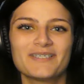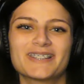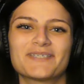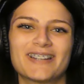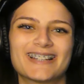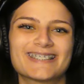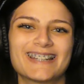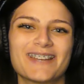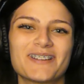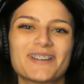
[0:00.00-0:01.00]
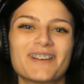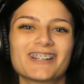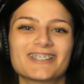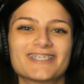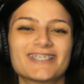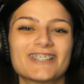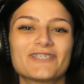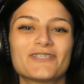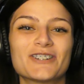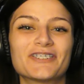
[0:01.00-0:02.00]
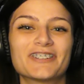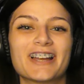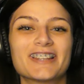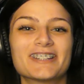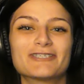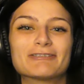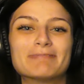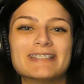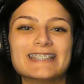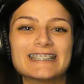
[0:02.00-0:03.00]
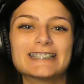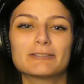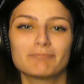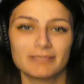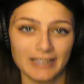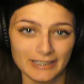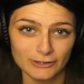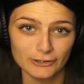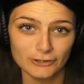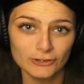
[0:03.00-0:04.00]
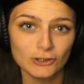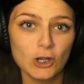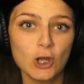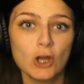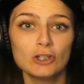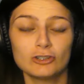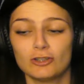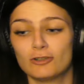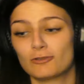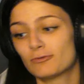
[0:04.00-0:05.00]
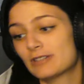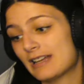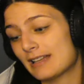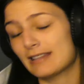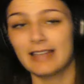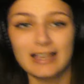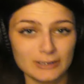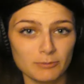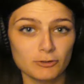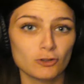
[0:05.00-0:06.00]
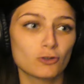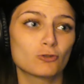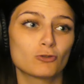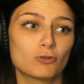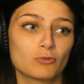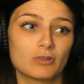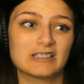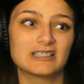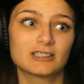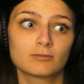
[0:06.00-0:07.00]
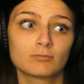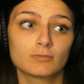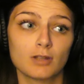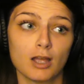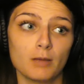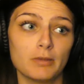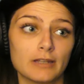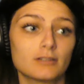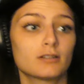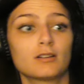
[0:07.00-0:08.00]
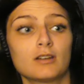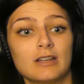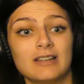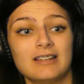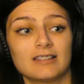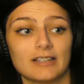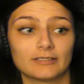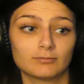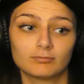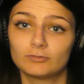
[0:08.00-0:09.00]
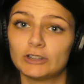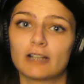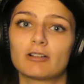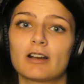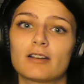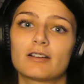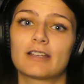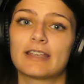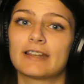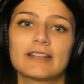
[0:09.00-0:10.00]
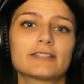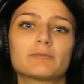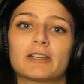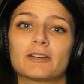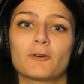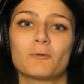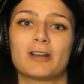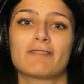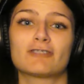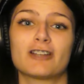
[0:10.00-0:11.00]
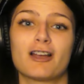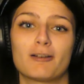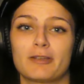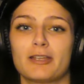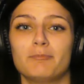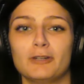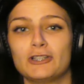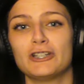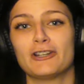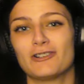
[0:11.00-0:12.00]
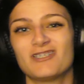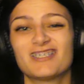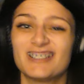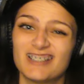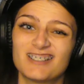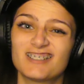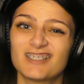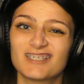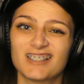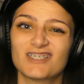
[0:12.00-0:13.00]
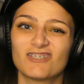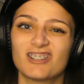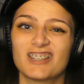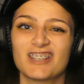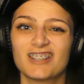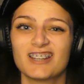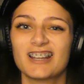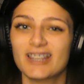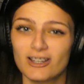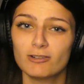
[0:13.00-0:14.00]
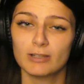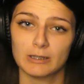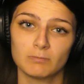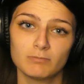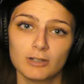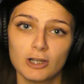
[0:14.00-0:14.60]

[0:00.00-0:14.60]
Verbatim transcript: What's up guys, today we are watching the season 4 finale of Peaky Blinders. So, last episode was a bit. Like, Changretta and his men went after Tommy, but you know, didn't successfully kill him,